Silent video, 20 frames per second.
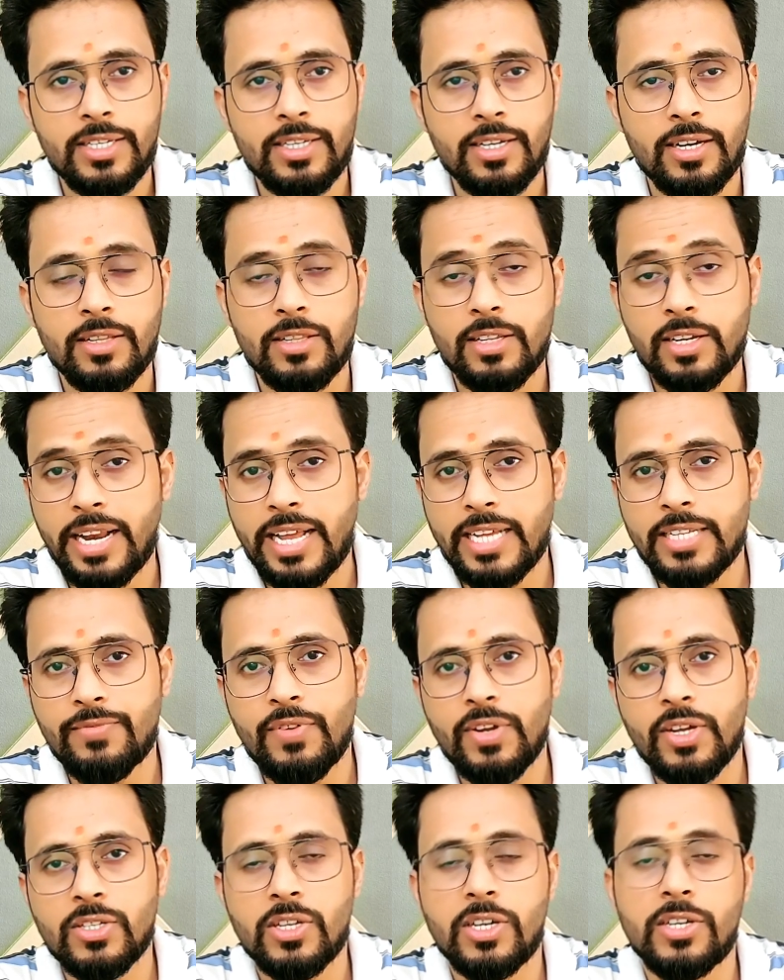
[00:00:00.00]
data, the
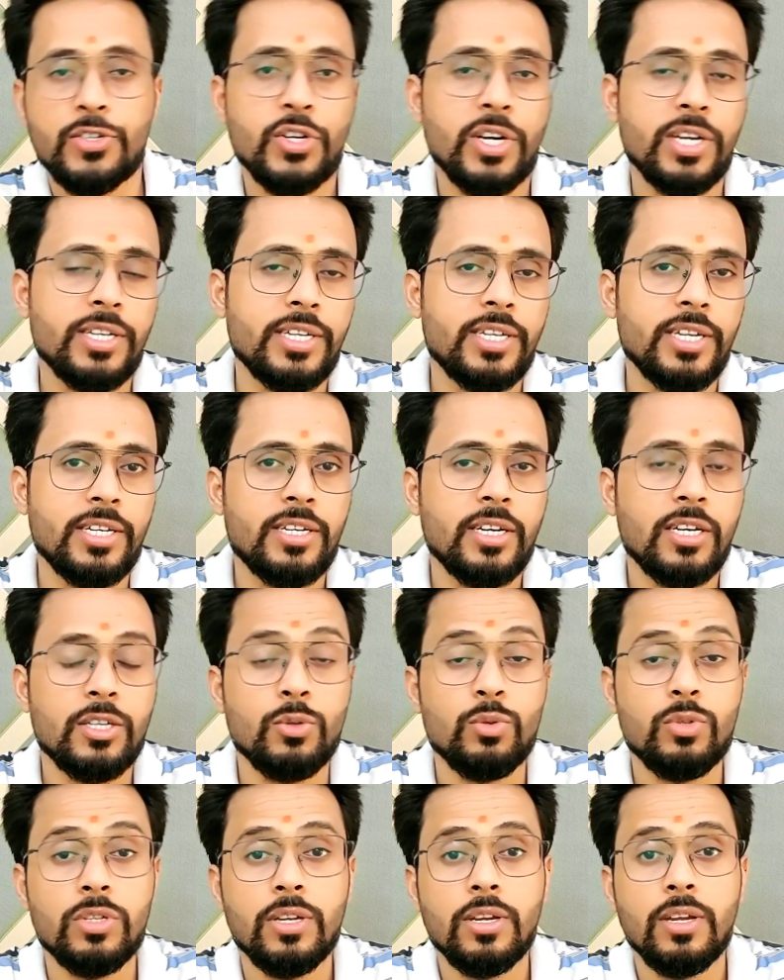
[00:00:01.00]
classification and training data
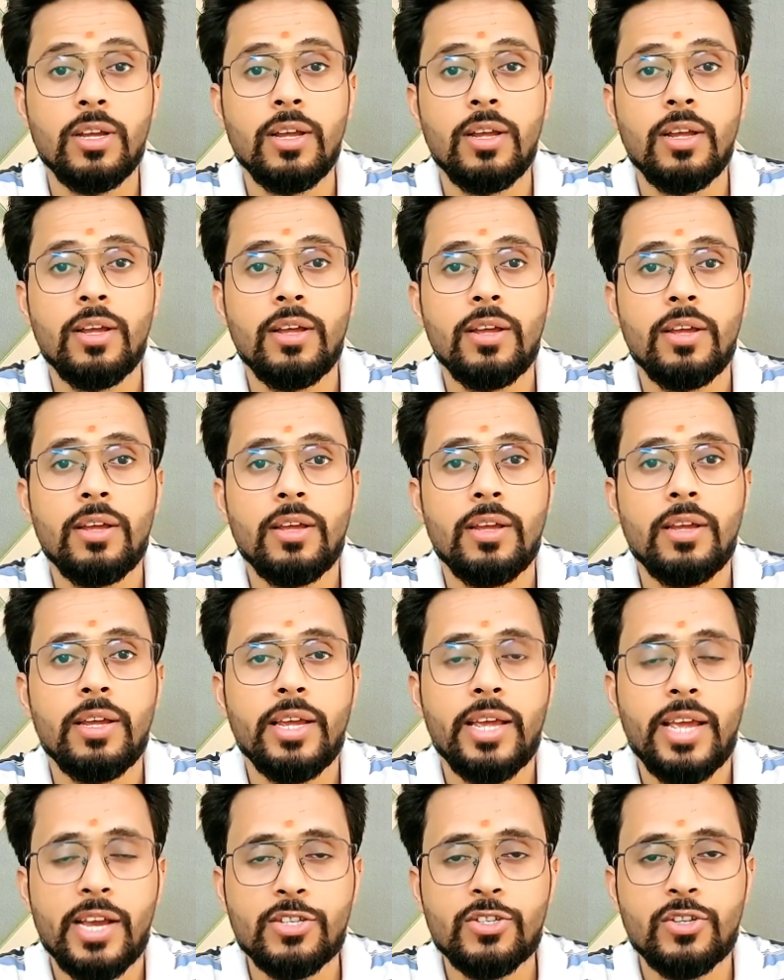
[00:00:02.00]
using
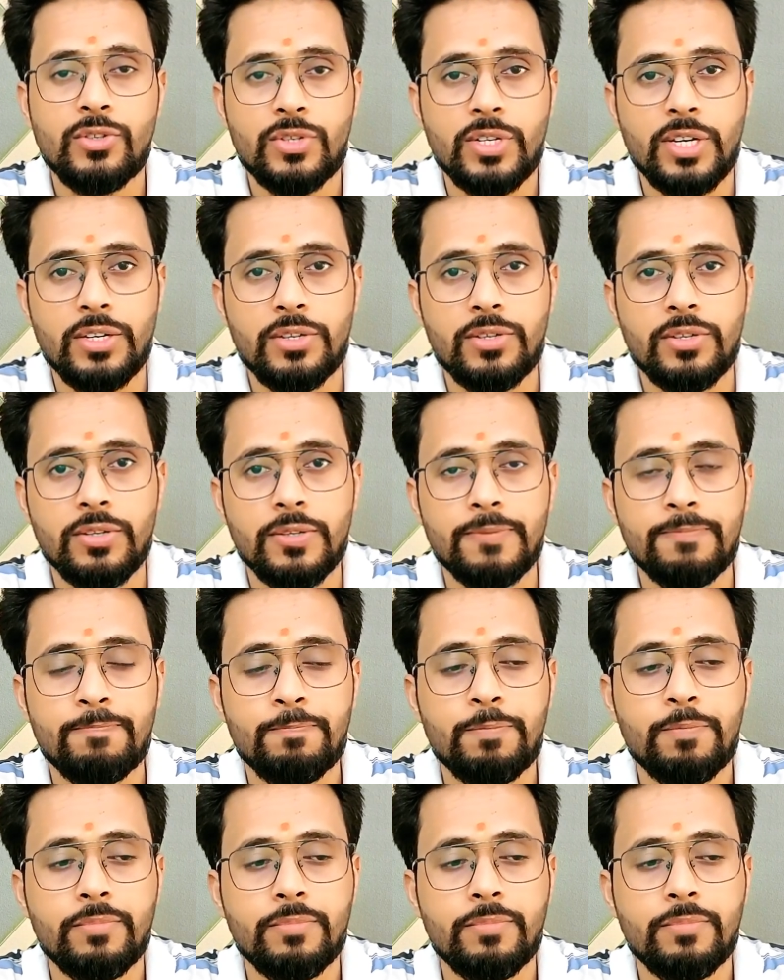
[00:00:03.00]
Action Center.